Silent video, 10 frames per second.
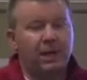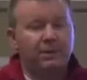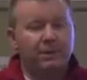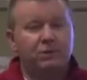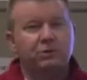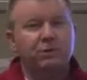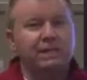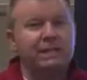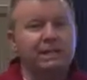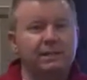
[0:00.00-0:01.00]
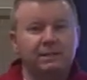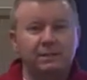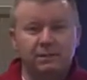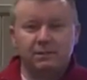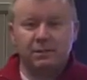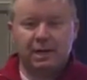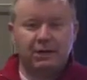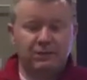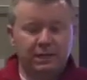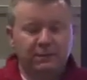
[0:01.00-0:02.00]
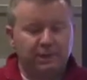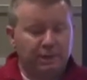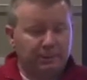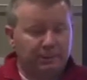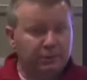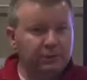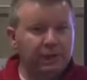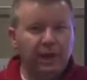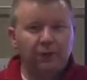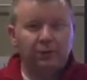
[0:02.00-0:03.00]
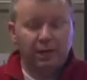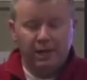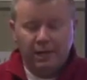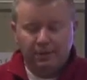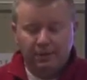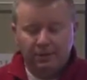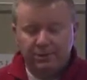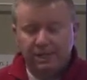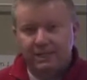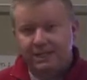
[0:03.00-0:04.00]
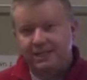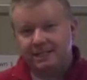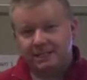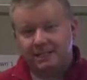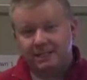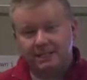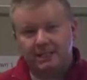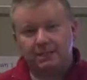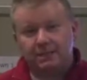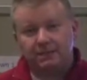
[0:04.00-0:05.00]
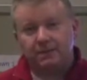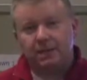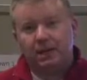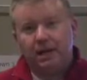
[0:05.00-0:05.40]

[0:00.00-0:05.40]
but you need to do that. You need to be able to pull it out, be able to say, this is the system.